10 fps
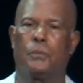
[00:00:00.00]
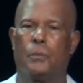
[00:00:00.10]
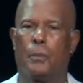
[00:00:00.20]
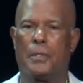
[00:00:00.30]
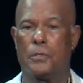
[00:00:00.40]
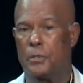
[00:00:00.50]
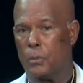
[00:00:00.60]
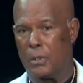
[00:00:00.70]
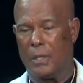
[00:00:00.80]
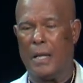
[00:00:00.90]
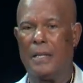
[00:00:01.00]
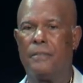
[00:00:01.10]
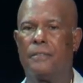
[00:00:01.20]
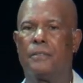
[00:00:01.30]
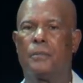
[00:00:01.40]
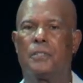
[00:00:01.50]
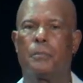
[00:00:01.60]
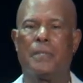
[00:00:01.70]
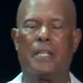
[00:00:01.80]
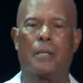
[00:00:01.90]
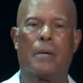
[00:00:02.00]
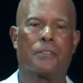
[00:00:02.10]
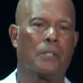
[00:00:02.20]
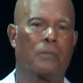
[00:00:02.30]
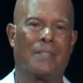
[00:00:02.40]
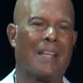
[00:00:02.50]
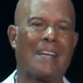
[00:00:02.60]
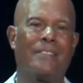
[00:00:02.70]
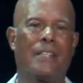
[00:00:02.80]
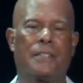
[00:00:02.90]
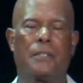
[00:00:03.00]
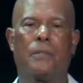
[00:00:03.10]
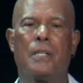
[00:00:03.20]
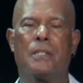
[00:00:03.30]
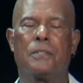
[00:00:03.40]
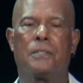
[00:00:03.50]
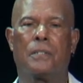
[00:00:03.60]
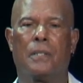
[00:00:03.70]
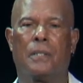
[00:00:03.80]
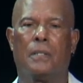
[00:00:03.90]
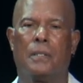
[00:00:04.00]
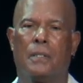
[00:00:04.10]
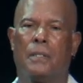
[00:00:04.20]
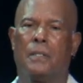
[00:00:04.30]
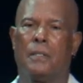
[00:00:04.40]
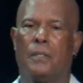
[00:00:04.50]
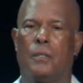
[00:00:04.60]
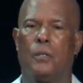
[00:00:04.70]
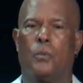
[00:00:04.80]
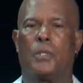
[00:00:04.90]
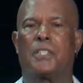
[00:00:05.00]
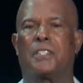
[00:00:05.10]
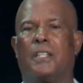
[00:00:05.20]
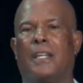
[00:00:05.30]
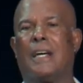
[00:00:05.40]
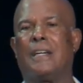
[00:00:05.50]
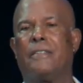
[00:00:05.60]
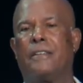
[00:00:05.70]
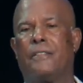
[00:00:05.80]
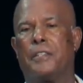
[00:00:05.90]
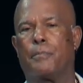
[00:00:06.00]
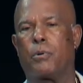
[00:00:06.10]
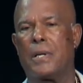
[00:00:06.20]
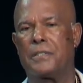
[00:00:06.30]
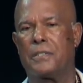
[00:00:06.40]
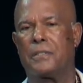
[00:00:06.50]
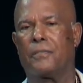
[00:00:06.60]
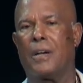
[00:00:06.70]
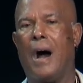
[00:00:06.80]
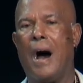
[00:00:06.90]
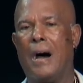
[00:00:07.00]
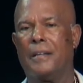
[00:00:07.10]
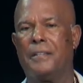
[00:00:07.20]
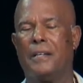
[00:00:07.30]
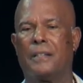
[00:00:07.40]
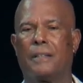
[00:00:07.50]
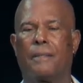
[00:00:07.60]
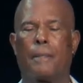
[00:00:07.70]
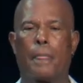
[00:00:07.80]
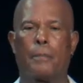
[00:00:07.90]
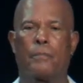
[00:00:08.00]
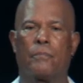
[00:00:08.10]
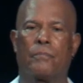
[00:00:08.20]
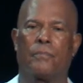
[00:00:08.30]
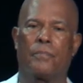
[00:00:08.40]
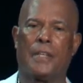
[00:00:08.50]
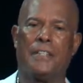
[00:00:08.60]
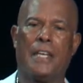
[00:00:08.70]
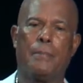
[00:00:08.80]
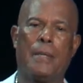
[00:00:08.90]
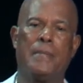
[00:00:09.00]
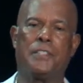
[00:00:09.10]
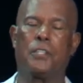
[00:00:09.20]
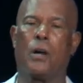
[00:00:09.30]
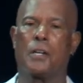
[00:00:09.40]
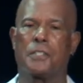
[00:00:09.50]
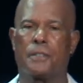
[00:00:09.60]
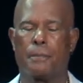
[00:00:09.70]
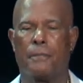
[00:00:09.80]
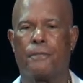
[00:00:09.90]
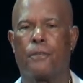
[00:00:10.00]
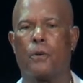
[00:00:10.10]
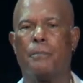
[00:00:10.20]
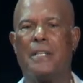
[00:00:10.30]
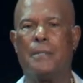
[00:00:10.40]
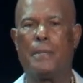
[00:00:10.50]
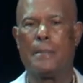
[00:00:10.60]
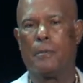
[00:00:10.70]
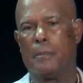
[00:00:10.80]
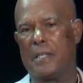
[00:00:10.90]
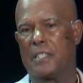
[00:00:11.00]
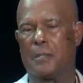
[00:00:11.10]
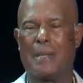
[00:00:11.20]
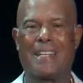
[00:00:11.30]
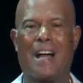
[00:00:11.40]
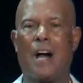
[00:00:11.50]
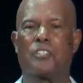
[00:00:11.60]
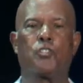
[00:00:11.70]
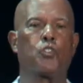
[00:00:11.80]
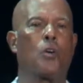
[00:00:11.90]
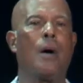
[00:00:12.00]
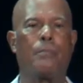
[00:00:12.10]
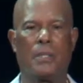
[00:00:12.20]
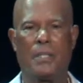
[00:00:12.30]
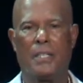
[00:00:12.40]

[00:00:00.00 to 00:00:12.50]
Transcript: When we use the word life, we're speaking about the only life that there is, which is the life of the presence of God. That name may be charged for many people because it may conjure up